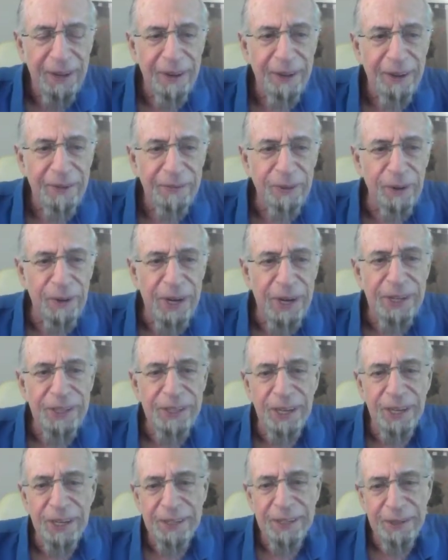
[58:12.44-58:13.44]
For
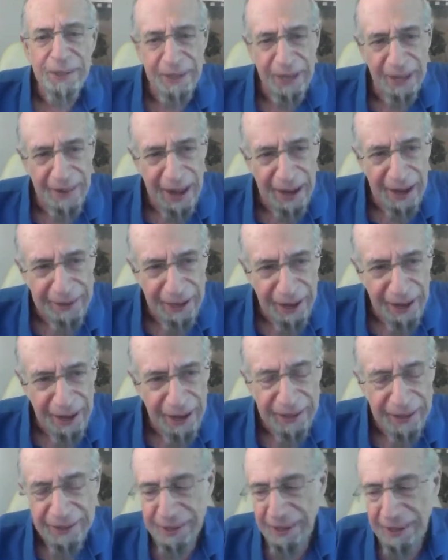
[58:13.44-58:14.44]
instance, in that
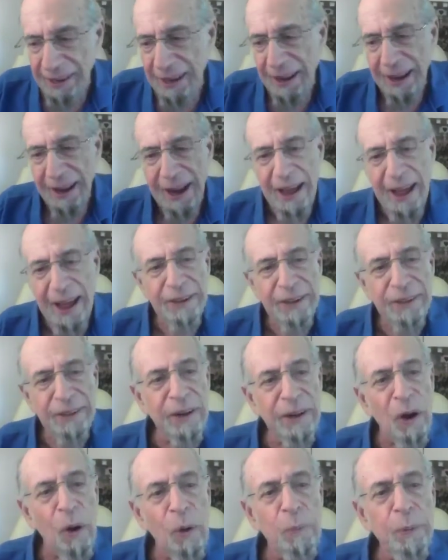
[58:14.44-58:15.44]
case, I
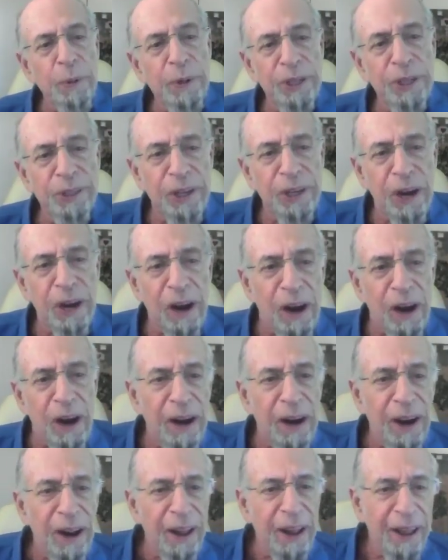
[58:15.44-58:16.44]
actually opened a
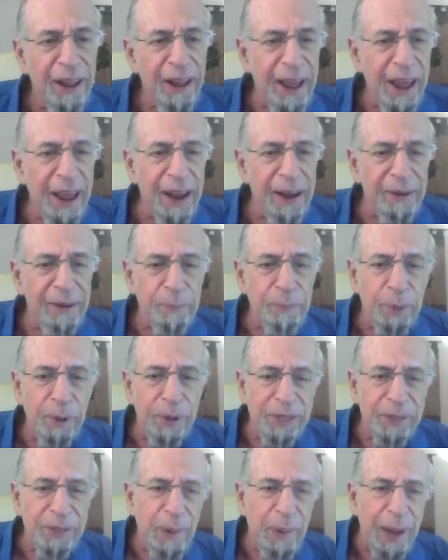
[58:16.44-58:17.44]
jar and
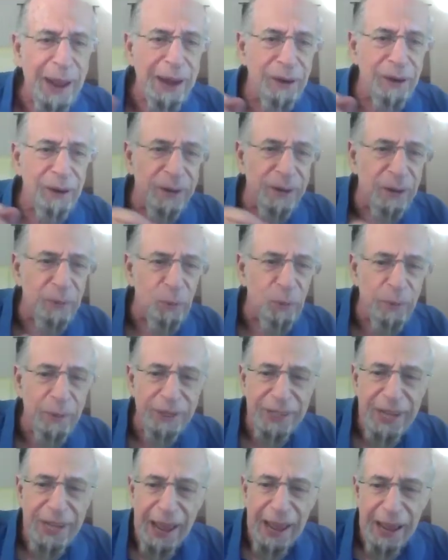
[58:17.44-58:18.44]
put a spider in the
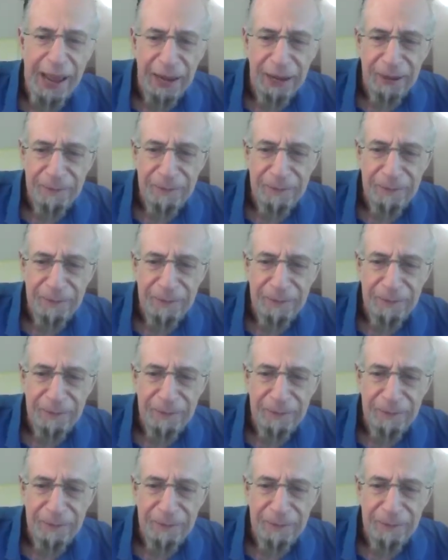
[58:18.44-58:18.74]
woman's hand.